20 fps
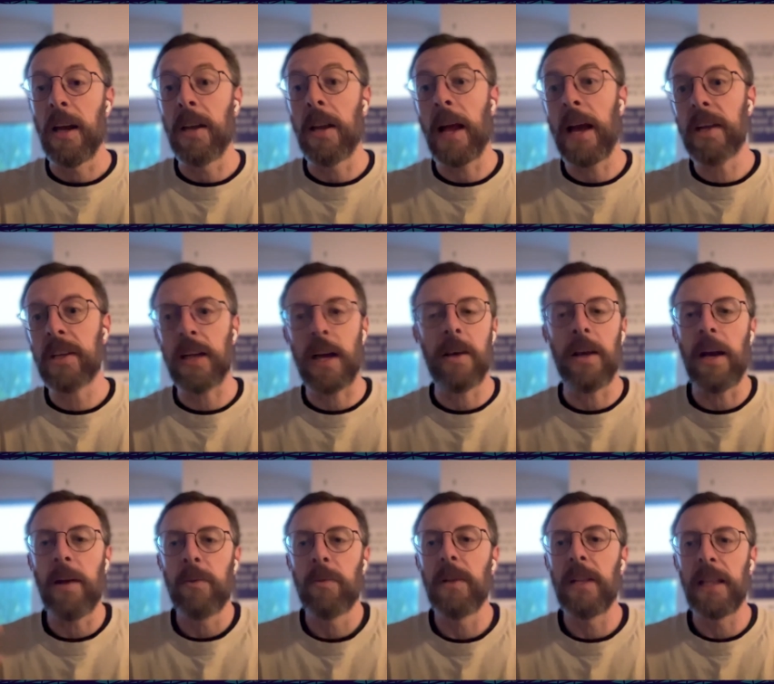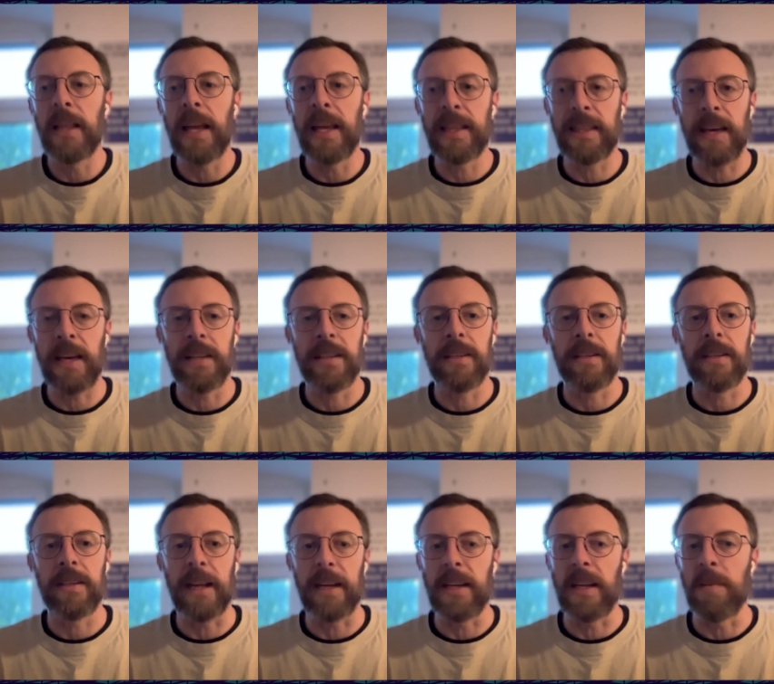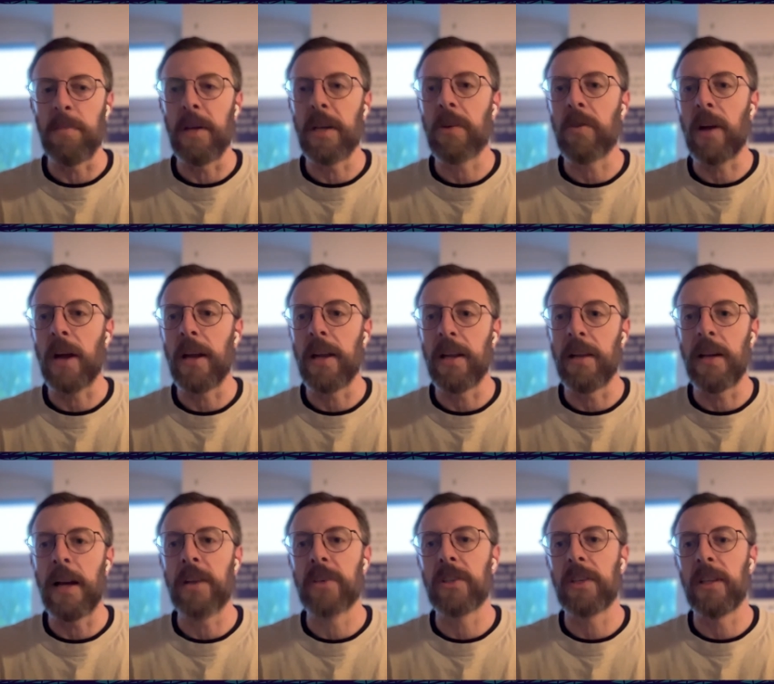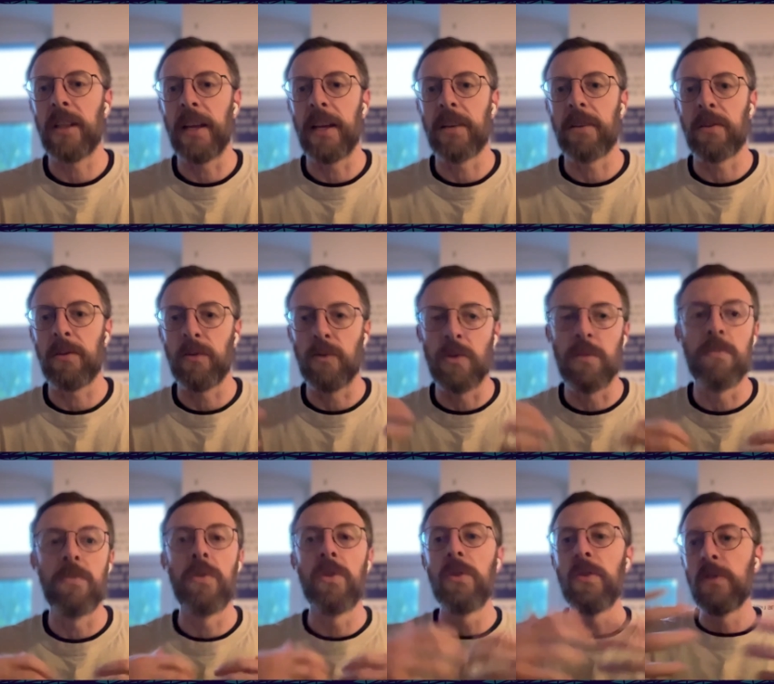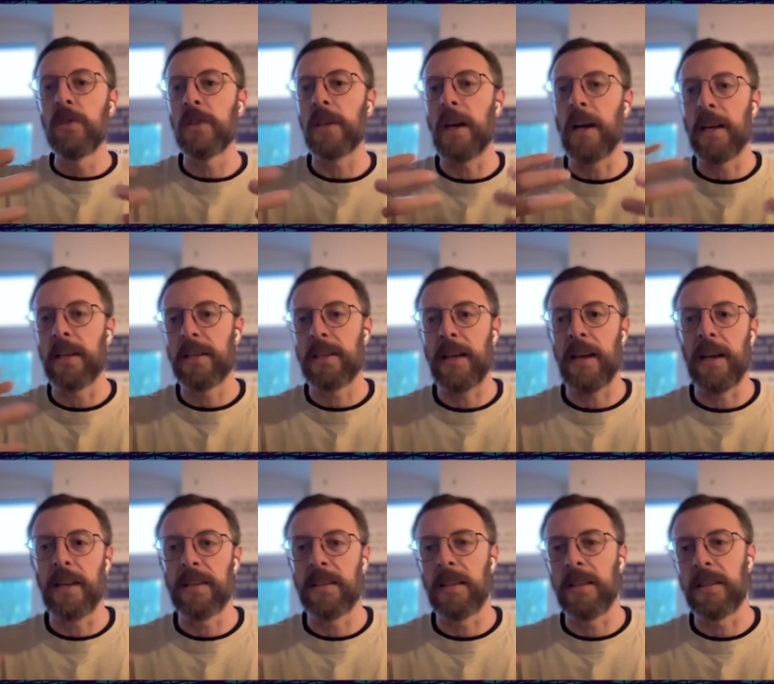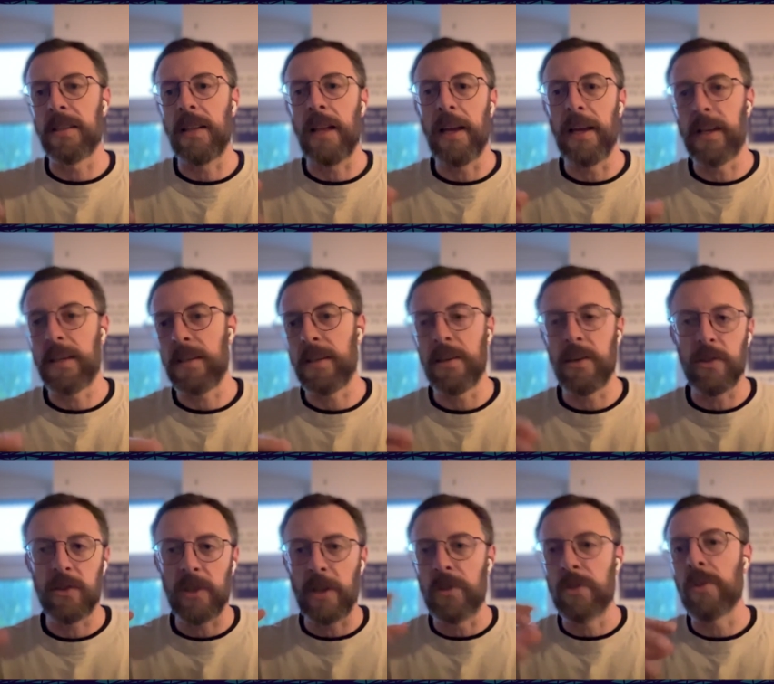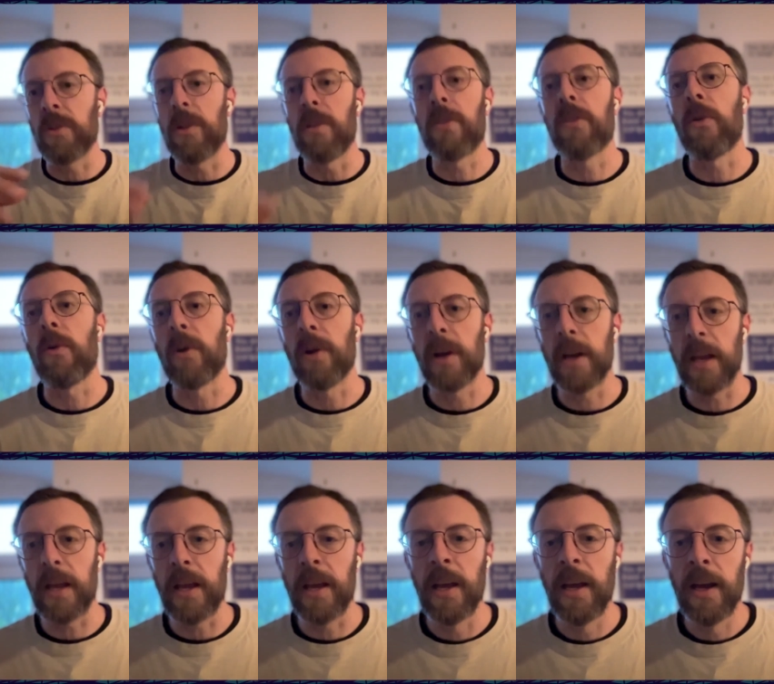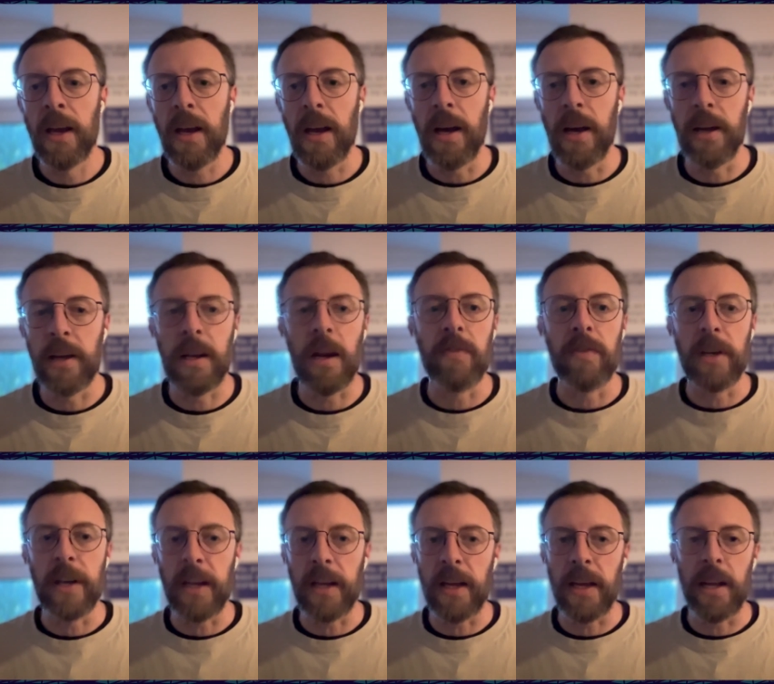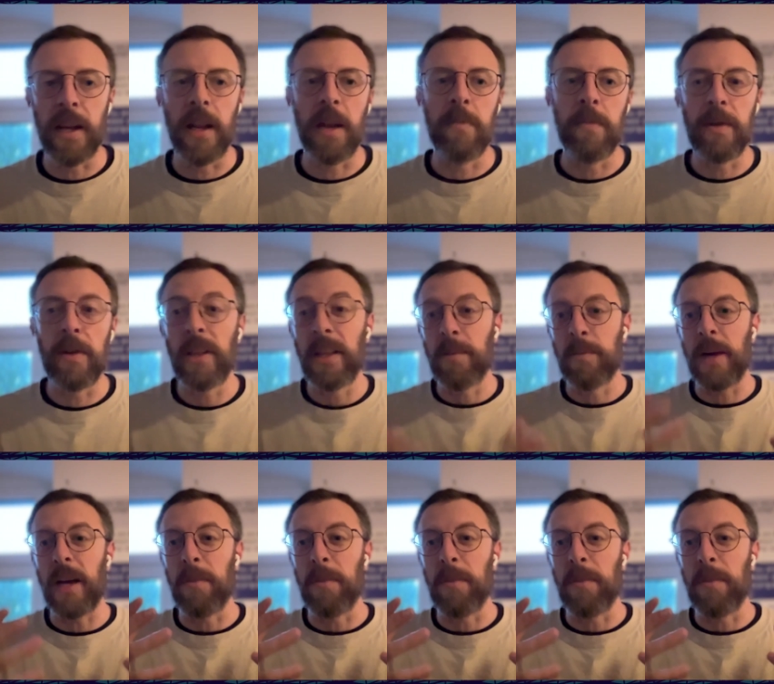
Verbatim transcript: And I really like that dynamic, right? It actually like removes us as this like, you know, central authority governing it, and really